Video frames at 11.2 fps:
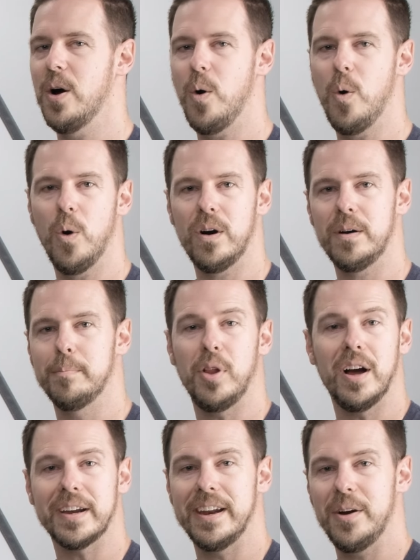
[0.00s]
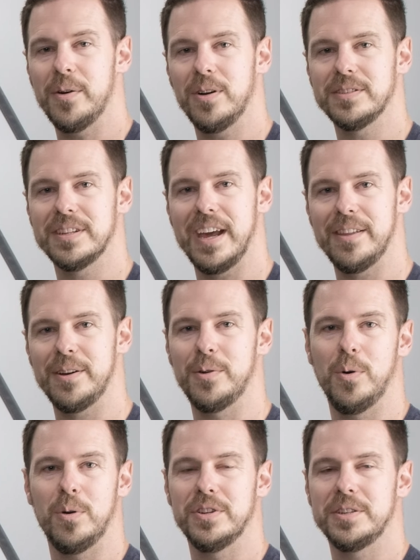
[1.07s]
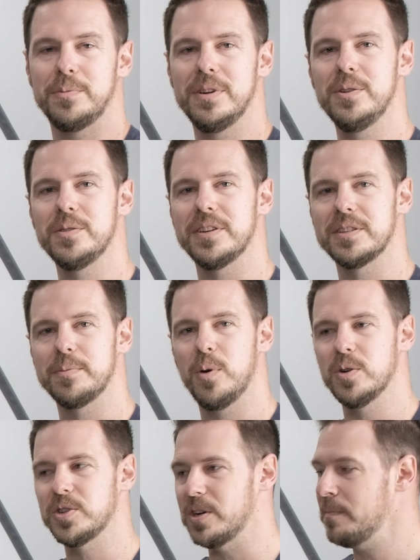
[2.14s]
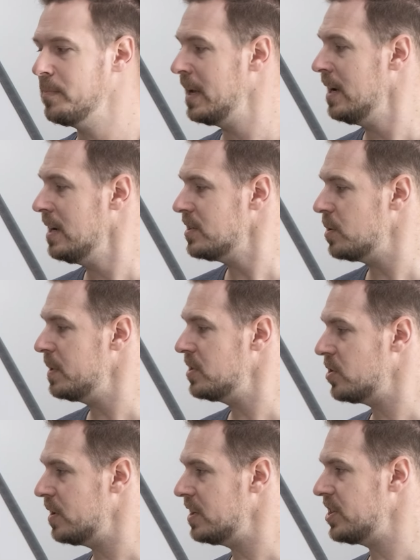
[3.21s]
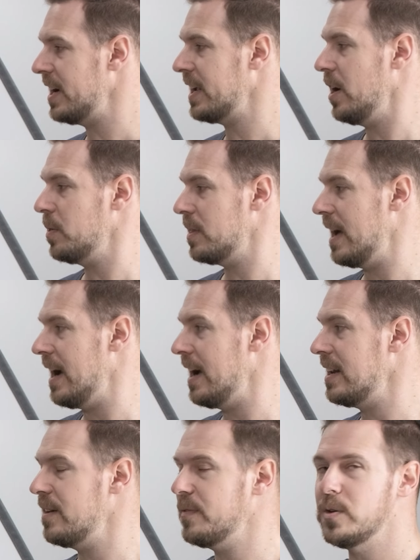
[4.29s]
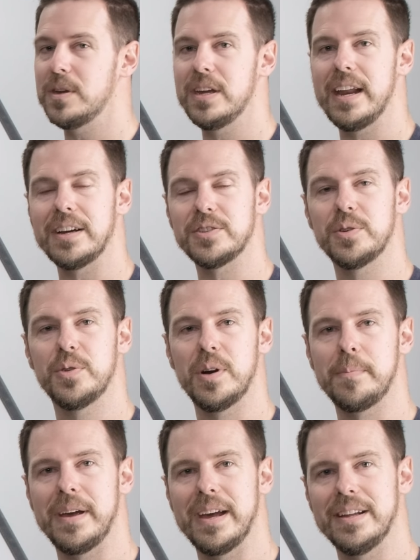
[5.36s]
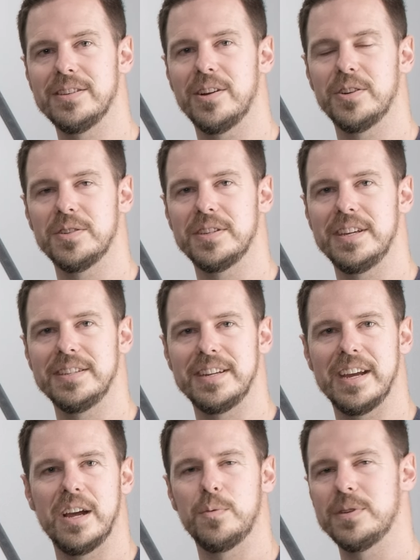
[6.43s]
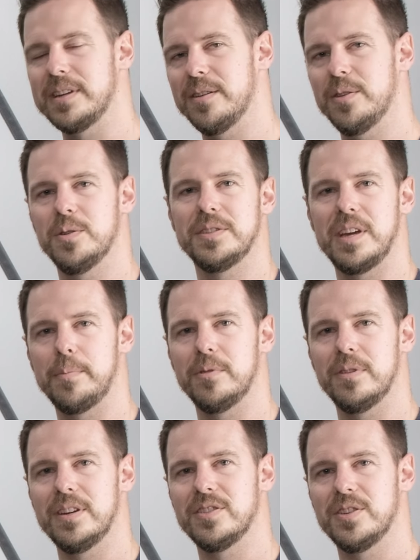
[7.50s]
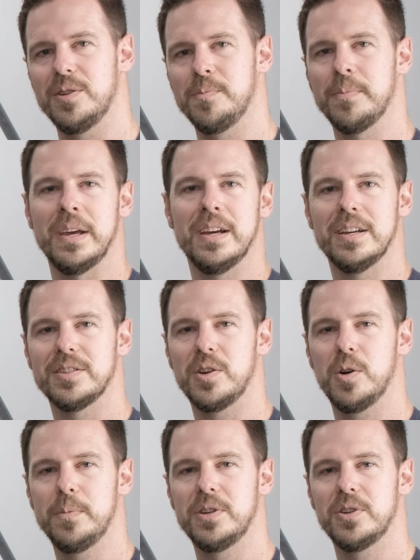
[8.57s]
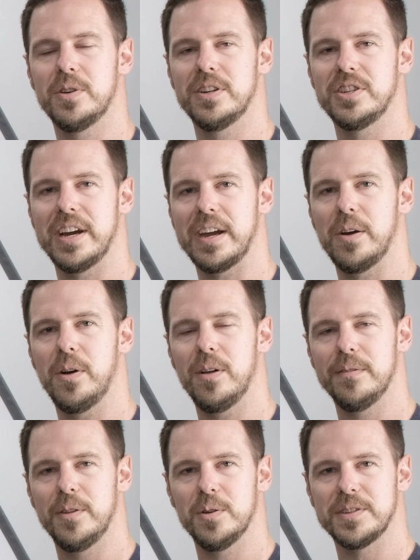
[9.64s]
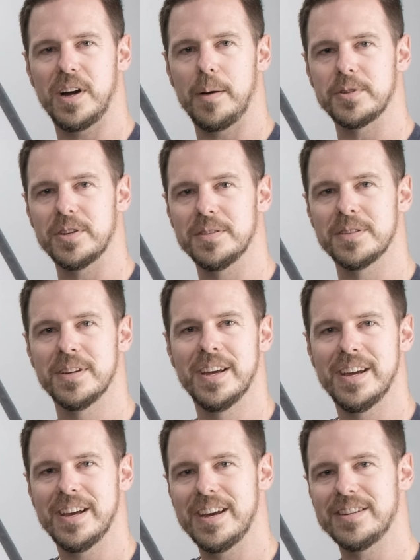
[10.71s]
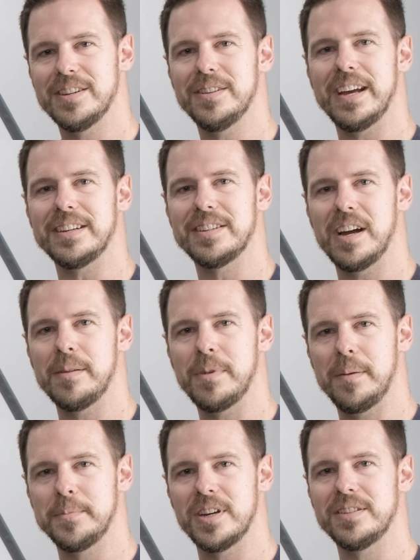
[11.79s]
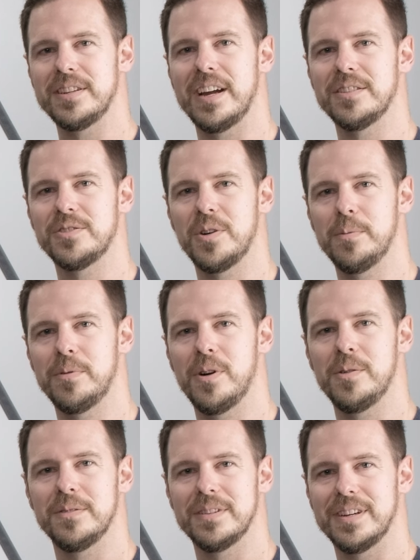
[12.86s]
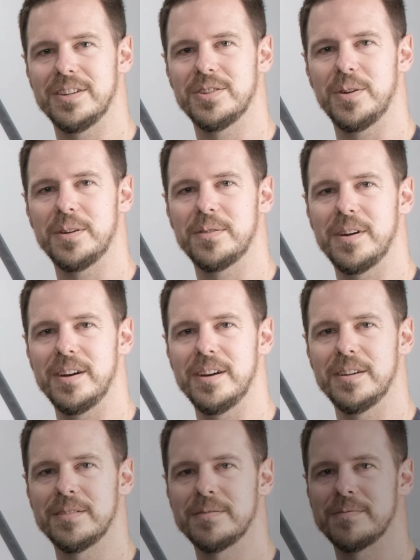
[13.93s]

or block it out altogether or just reduce exposure. So be sure to check out that. If you need extra grip heads on your C stand, we sell those separately too. So be sure to check out all of those options. Until next time, I'm Jesse at Strobepro. Enjoy creating.